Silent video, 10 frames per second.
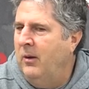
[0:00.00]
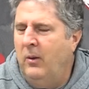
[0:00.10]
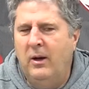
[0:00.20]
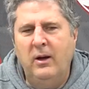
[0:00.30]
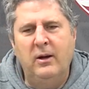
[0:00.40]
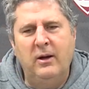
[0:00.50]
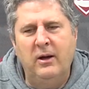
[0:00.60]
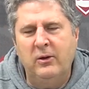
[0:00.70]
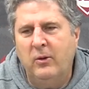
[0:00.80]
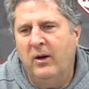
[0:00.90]
Well,
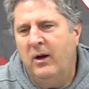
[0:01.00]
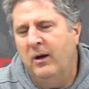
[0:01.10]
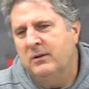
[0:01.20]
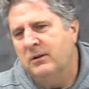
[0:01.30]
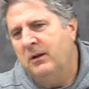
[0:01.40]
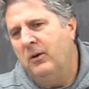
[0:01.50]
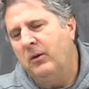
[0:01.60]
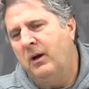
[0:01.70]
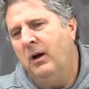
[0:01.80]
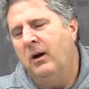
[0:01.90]
I quite honestly
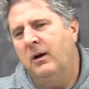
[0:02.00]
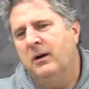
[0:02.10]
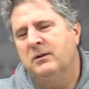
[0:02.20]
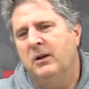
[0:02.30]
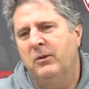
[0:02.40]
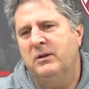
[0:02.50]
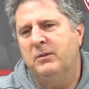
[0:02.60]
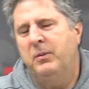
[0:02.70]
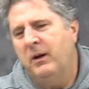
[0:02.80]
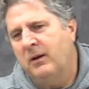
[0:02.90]
don't care, because I
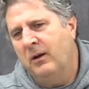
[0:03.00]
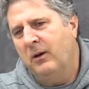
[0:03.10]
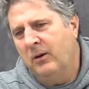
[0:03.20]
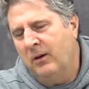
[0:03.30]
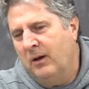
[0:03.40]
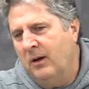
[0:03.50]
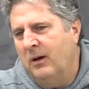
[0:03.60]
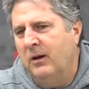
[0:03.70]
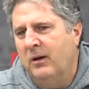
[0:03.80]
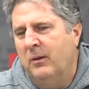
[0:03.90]
respect their
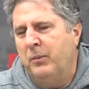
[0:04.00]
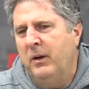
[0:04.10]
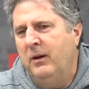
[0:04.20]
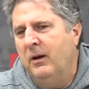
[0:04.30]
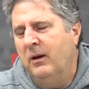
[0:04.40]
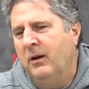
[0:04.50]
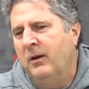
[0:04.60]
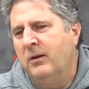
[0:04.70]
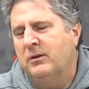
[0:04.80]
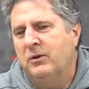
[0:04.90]
opinion and
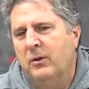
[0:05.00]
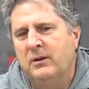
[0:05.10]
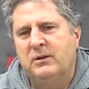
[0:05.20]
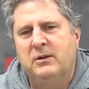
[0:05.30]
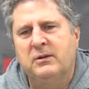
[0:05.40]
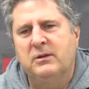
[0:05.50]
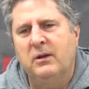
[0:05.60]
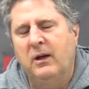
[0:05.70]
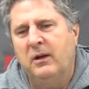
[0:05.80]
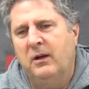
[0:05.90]
their choice to
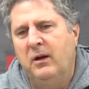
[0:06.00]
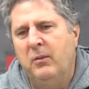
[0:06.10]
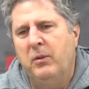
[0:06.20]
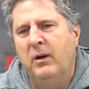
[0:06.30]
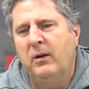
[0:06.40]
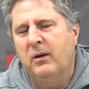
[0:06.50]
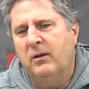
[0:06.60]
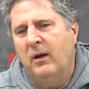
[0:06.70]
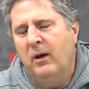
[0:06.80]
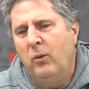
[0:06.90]
select anybody
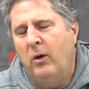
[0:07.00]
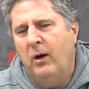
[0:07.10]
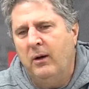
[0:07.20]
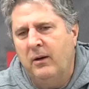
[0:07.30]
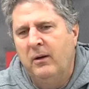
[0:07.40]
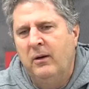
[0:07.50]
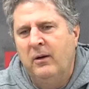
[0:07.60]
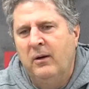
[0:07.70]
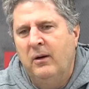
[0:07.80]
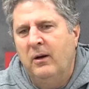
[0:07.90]
that they want
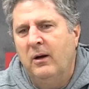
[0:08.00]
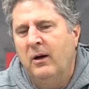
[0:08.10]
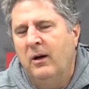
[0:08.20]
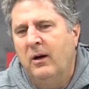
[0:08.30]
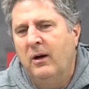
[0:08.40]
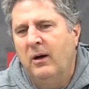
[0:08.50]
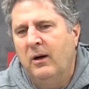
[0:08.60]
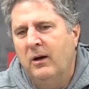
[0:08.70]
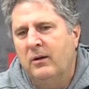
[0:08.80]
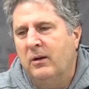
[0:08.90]

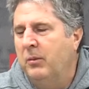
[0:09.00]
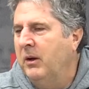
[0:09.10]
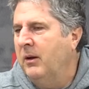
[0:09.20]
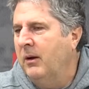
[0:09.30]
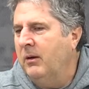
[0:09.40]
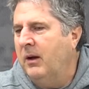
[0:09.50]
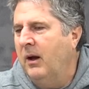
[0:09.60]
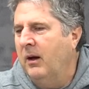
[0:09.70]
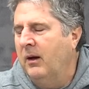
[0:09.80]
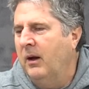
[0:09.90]
to be their
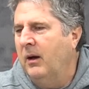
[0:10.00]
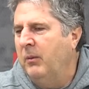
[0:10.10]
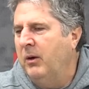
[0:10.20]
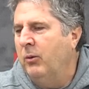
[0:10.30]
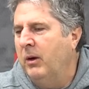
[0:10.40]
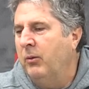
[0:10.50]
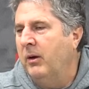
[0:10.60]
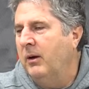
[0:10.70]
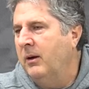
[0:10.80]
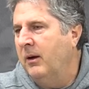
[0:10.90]
candidate. I mean, do we
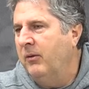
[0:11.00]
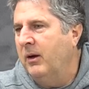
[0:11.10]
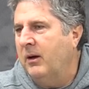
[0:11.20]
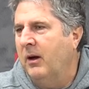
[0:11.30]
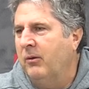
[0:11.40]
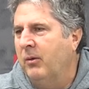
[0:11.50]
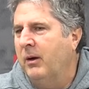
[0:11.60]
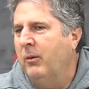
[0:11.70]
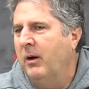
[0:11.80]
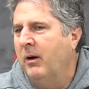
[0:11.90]
really live in a
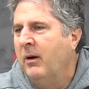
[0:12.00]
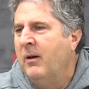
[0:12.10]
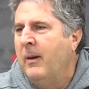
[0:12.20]
country where